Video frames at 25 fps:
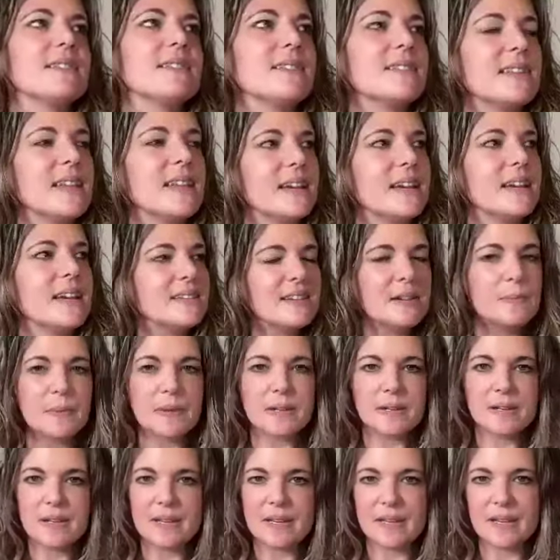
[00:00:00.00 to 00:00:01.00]
is they
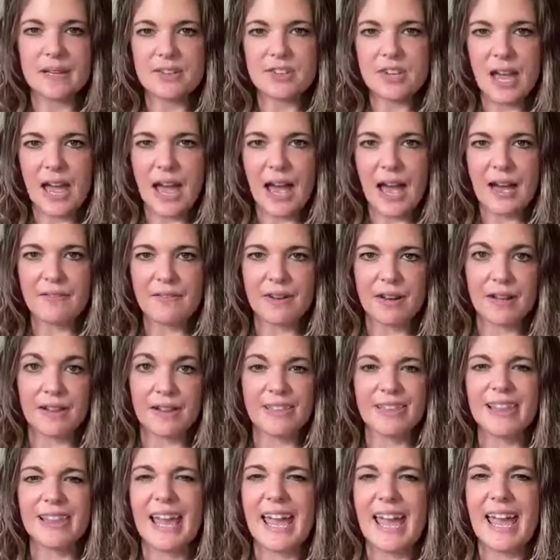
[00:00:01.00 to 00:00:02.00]
typically each have a
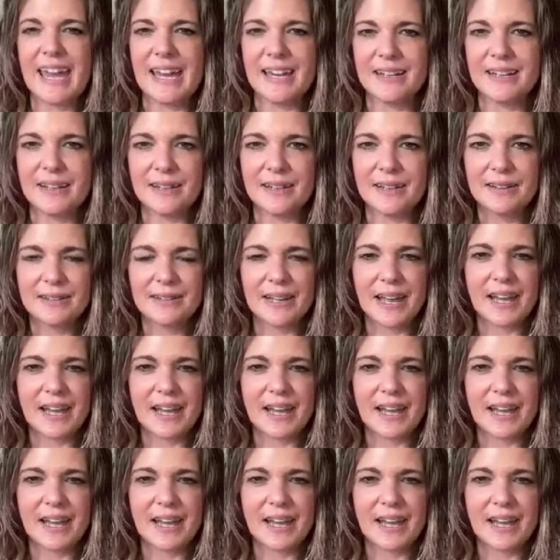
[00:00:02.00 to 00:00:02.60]
lane,